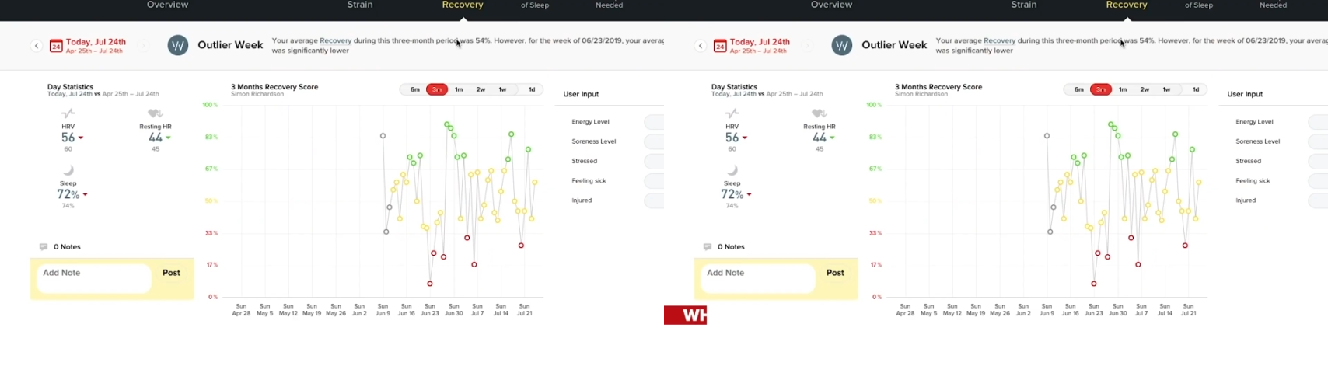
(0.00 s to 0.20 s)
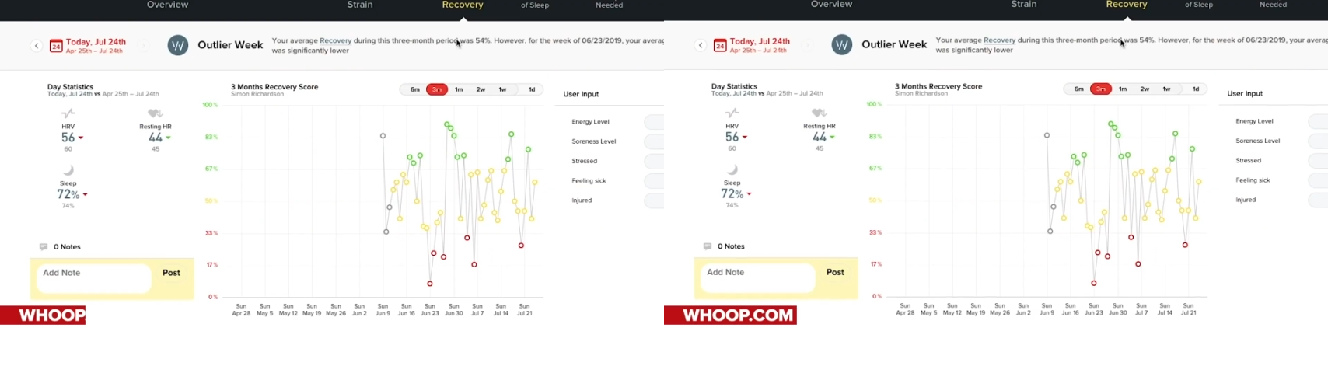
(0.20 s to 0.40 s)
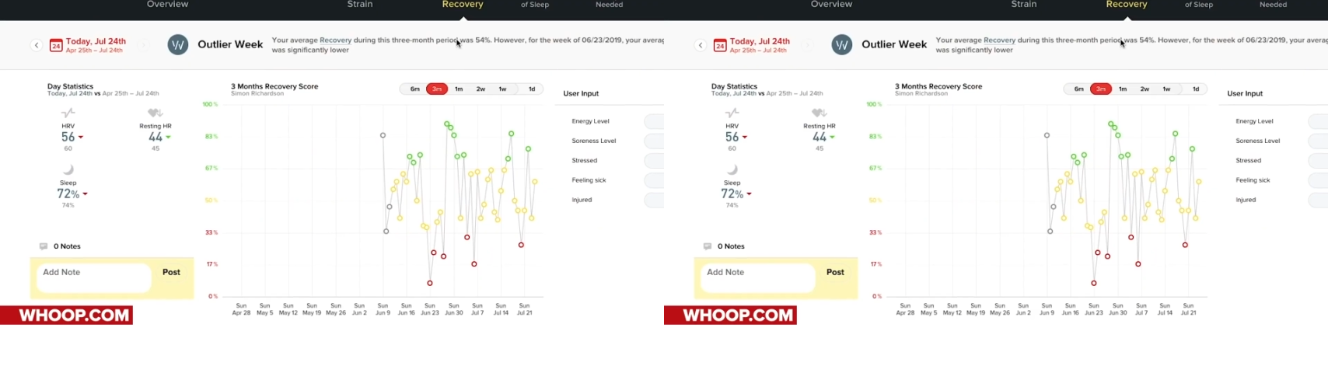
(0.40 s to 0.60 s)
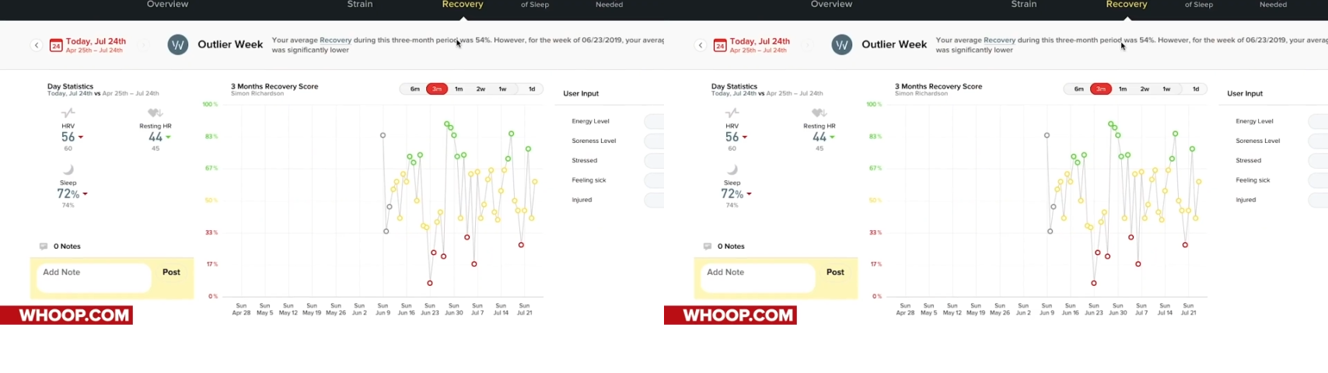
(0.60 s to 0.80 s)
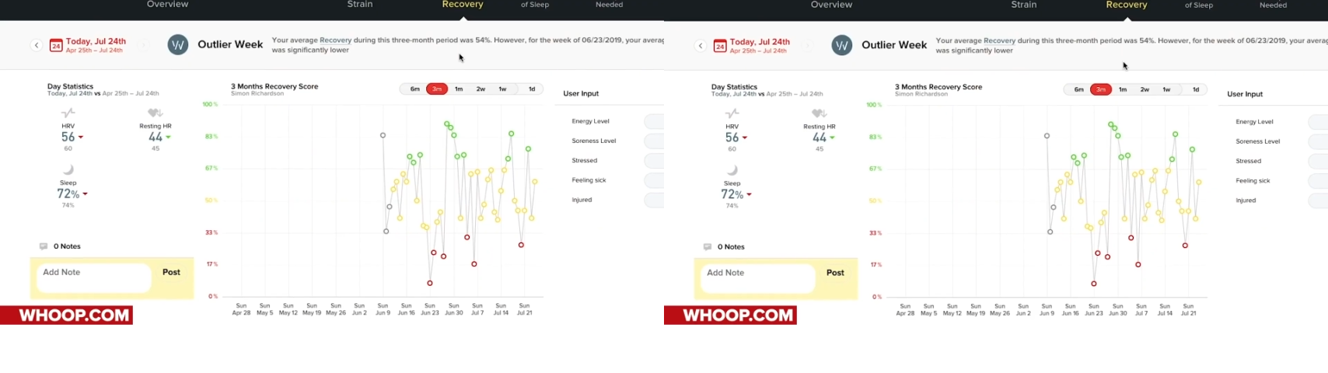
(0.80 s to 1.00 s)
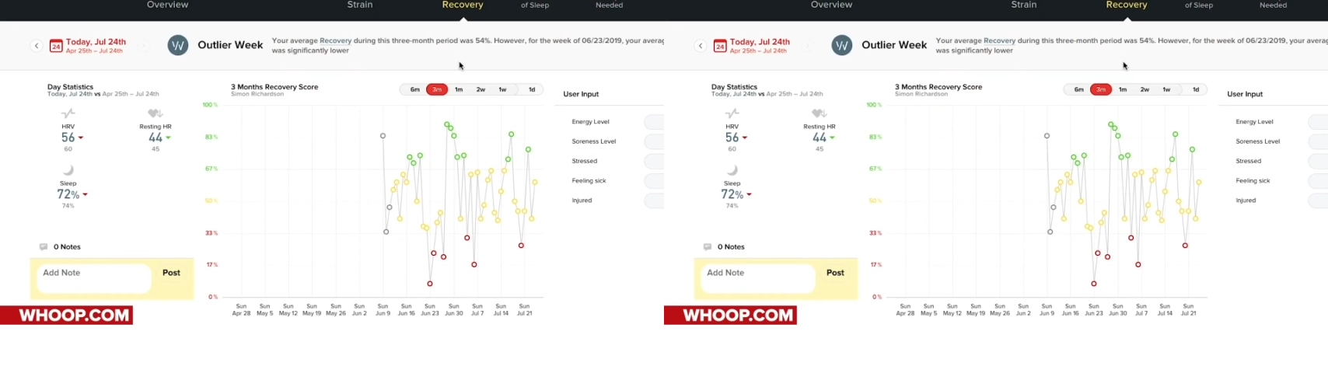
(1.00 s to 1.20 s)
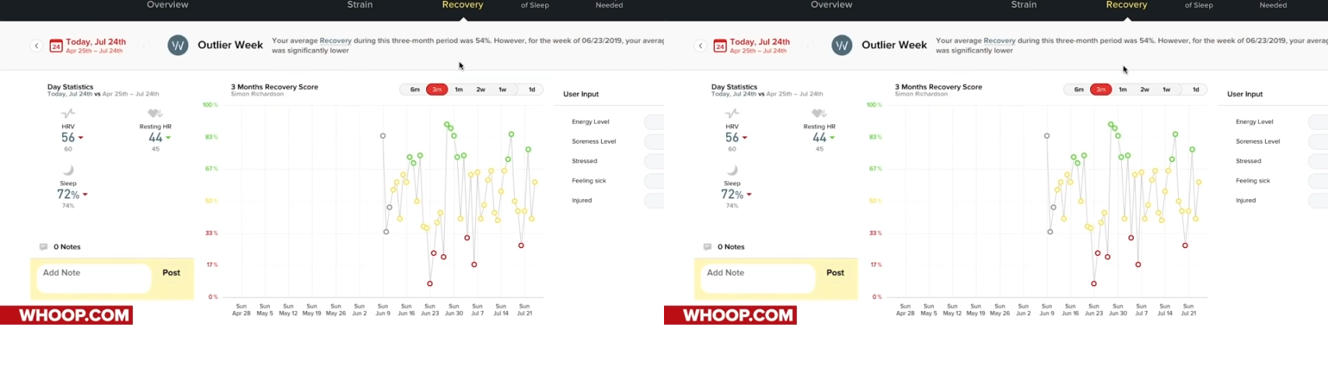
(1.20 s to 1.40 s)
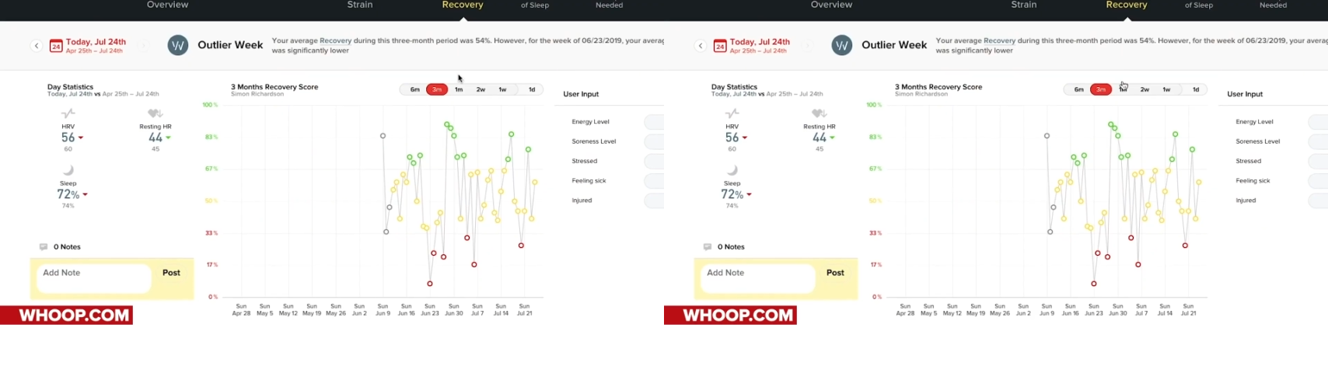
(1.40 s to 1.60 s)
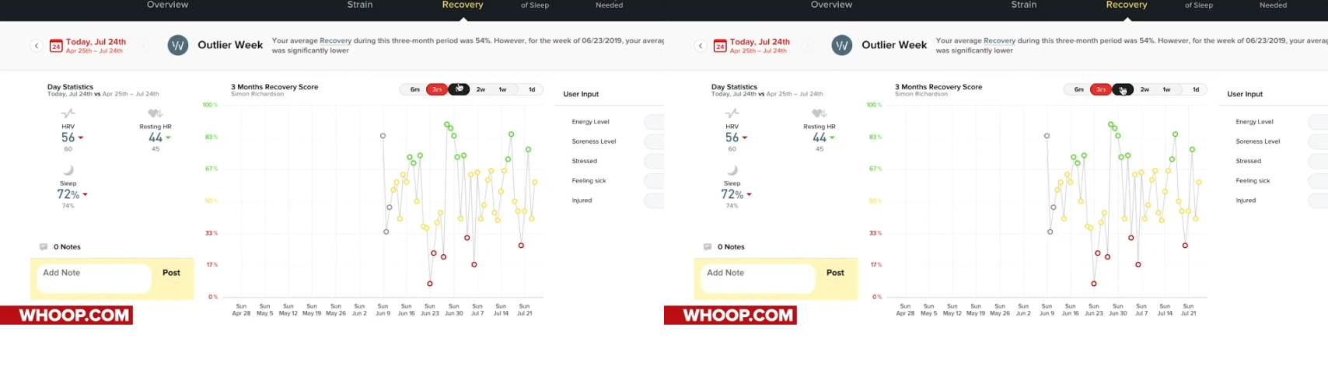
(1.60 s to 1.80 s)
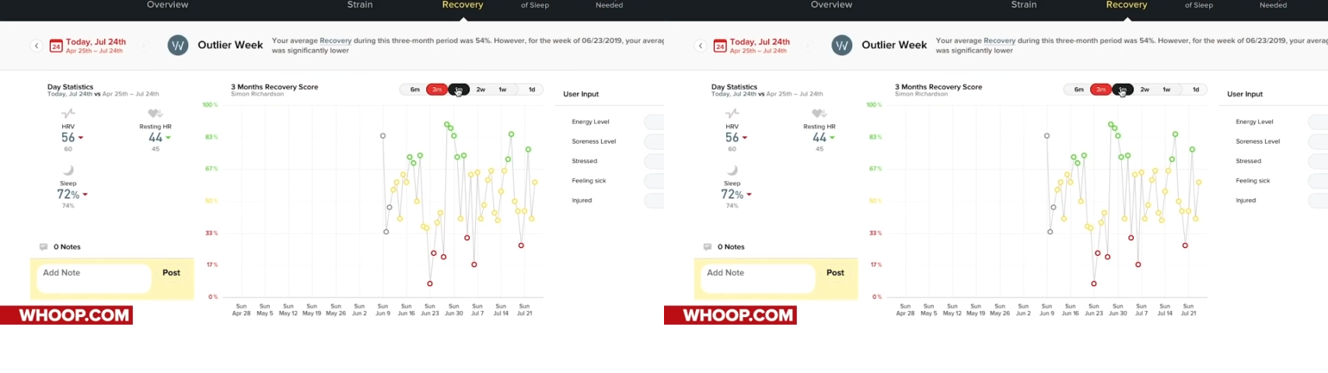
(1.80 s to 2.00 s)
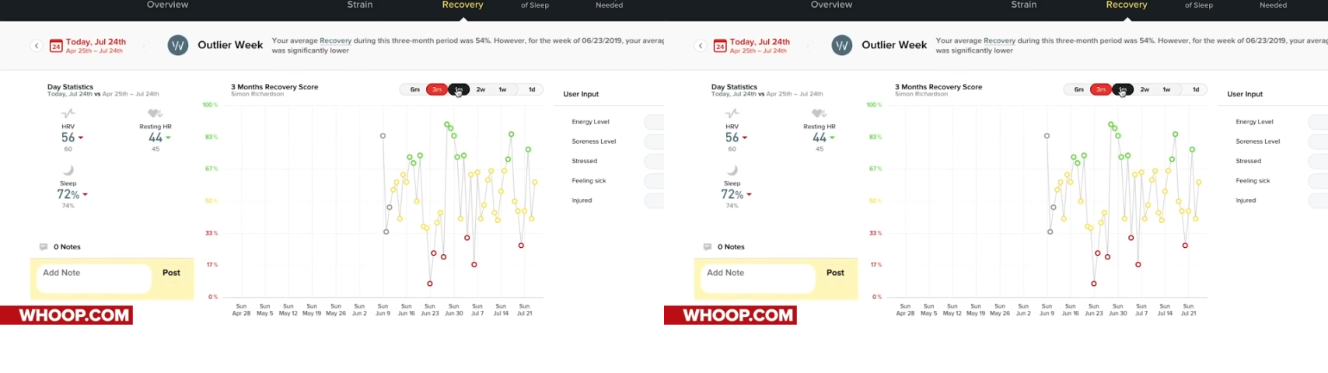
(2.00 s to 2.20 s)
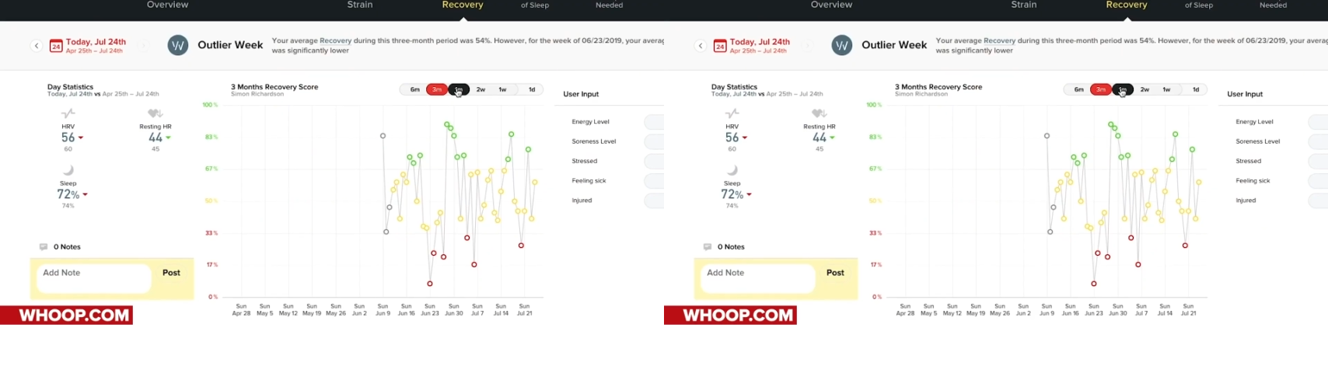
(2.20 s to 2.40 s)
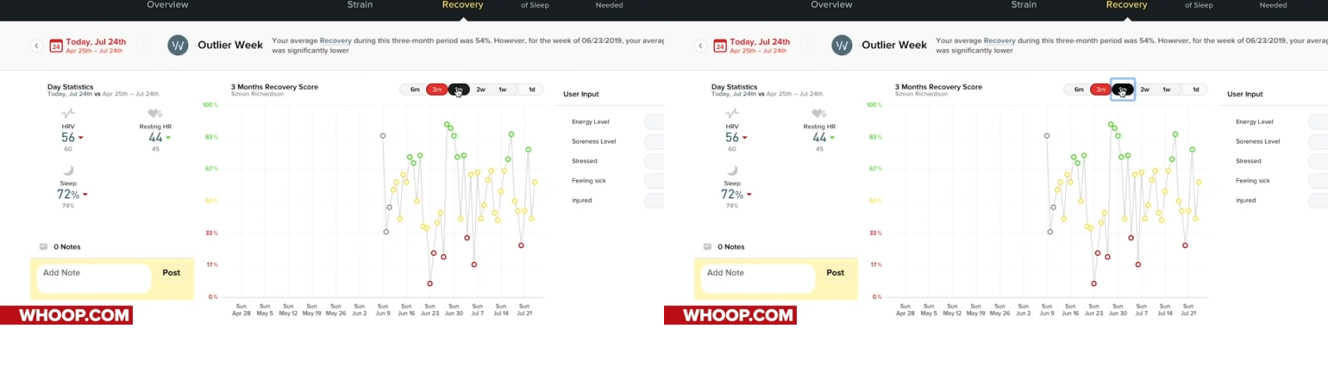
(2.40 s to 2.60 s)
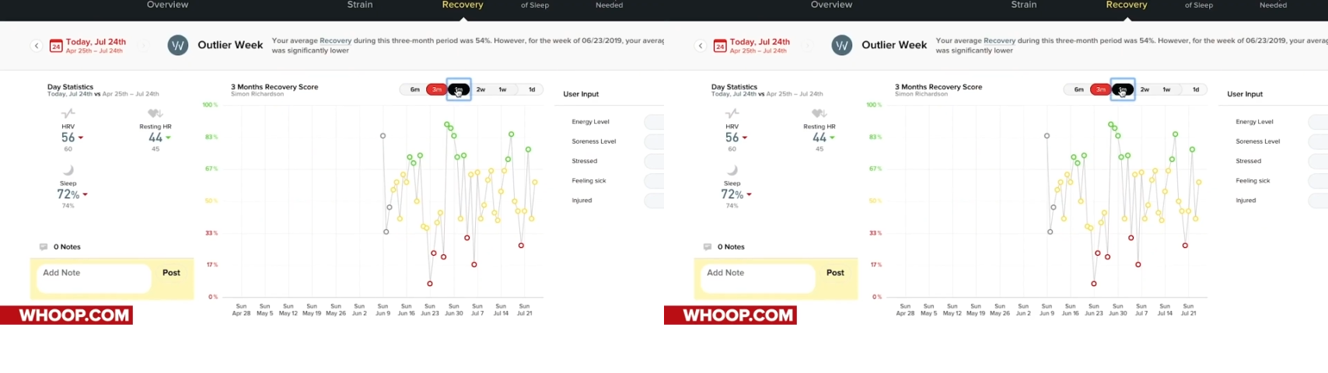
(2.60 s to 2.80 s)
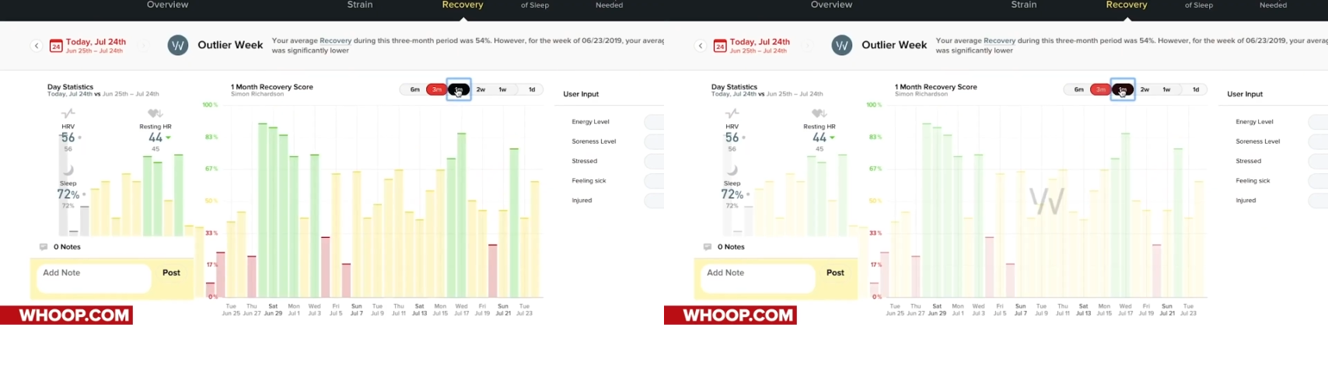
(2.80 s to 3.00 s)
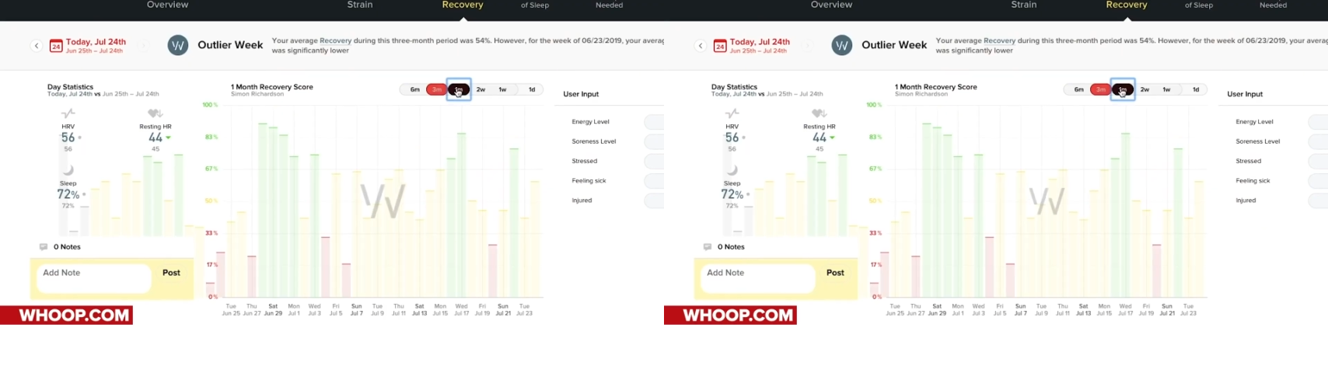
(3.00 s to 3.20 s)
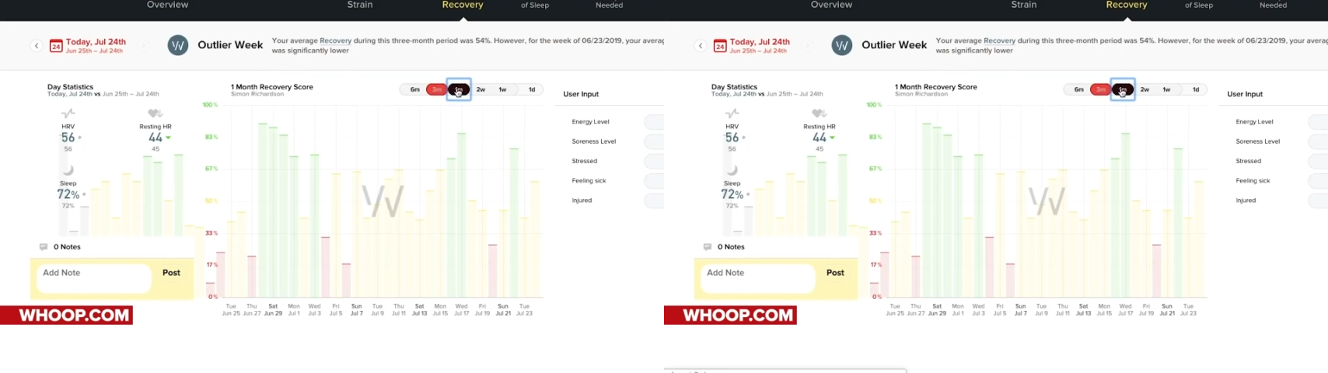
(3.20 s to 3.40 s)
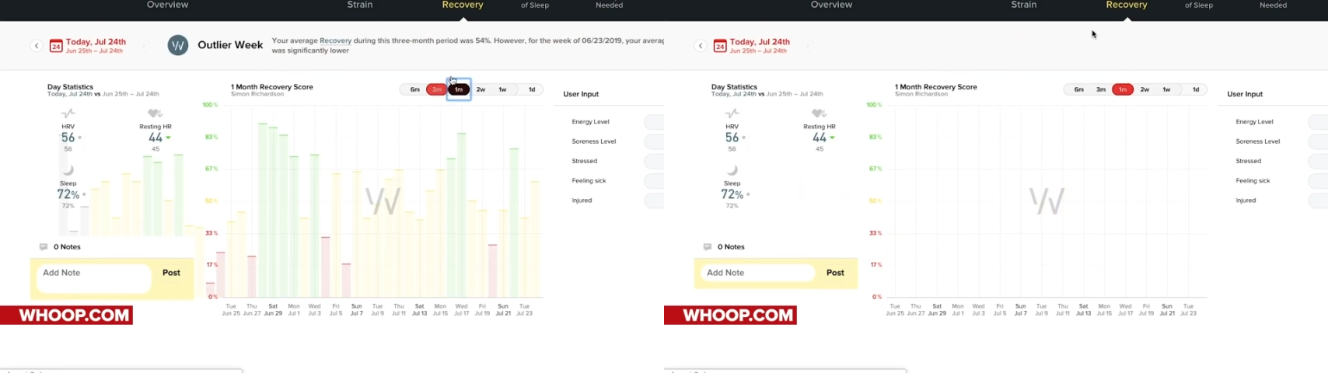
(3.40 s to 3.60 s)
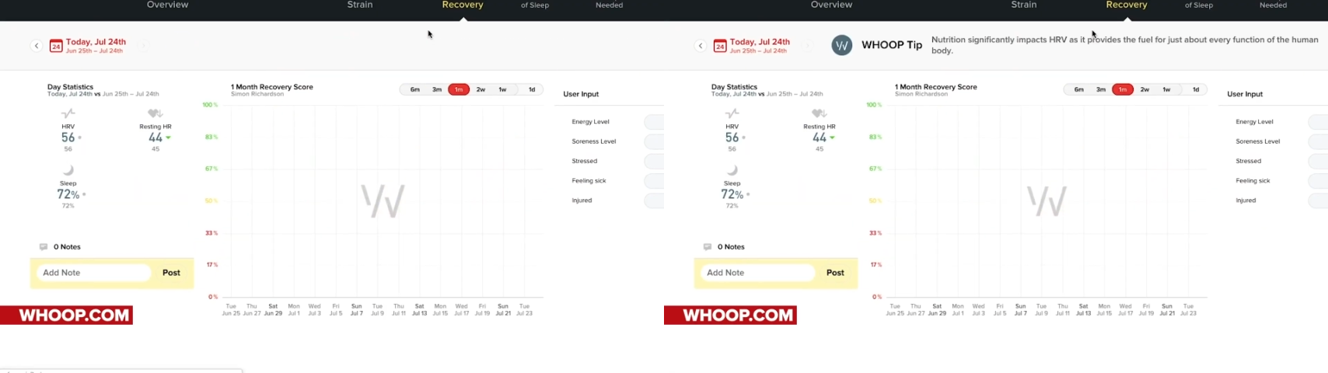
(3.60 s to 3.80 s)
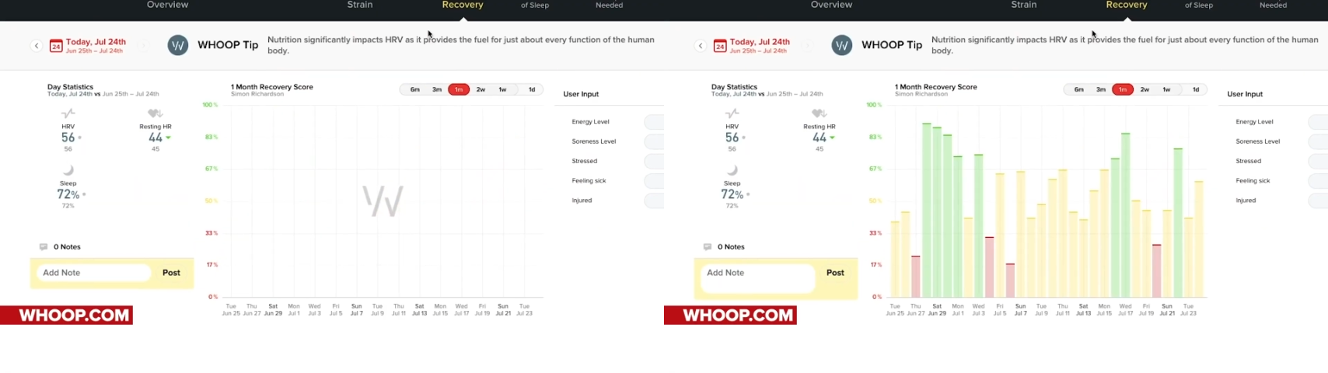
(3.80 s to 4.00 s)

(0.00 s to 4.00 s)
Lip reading: Nobody's mouth can be seen.